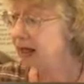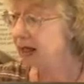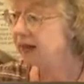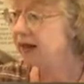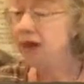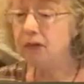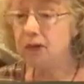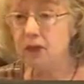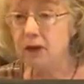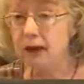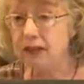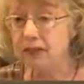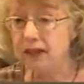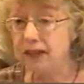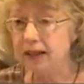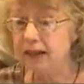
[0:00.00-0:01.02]
The other
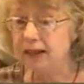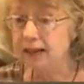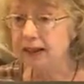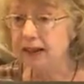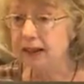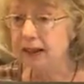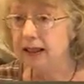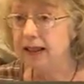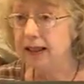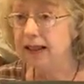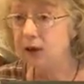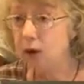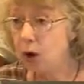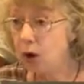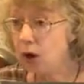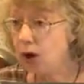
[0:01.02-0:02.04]
great thing is he
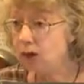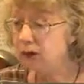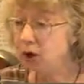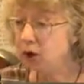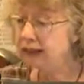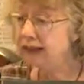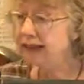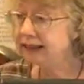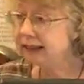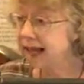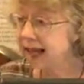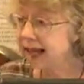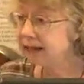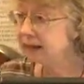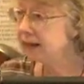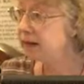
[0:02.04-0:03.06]
called Darlene
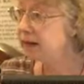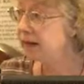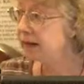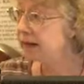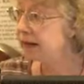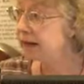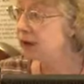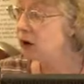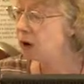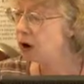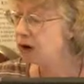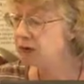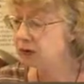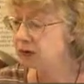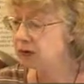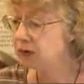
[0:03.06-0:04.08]
Ketton at
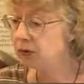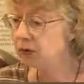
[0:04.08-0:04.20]
Harvard,